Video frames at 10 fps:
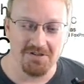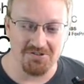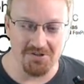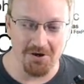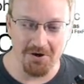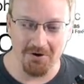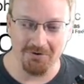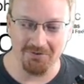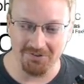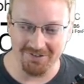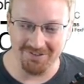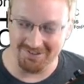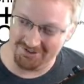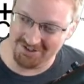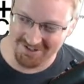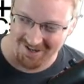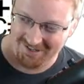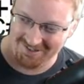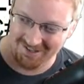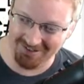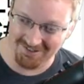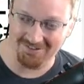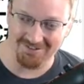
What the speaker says: So I saw